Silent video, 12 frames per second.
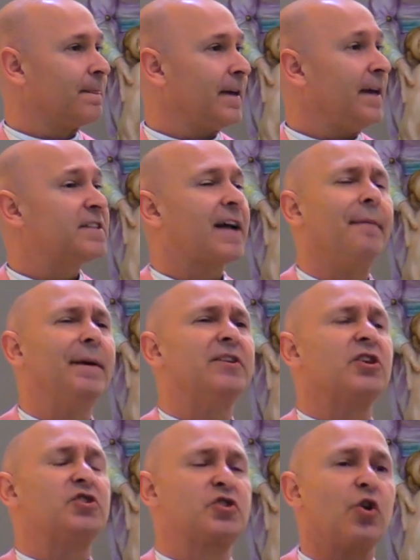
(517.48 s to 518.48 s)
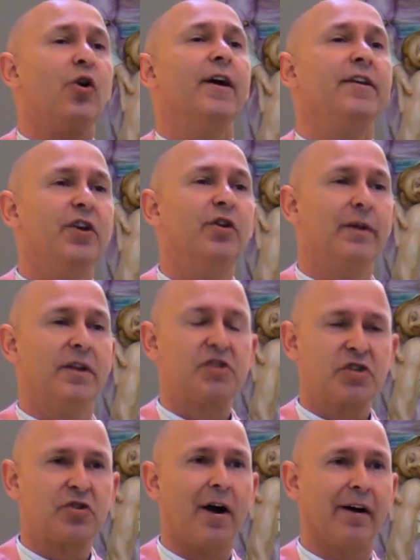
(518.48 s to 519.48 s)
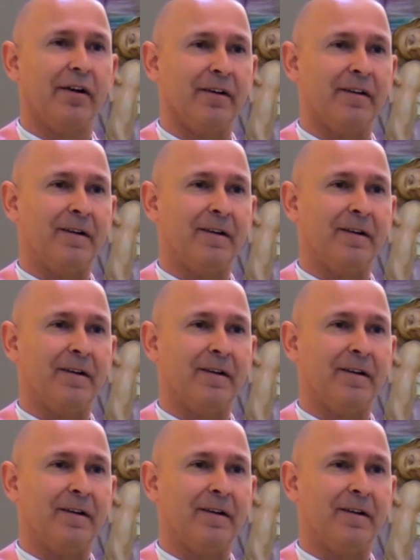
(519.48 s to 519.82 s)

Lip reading: He's coming to join you in the struggle,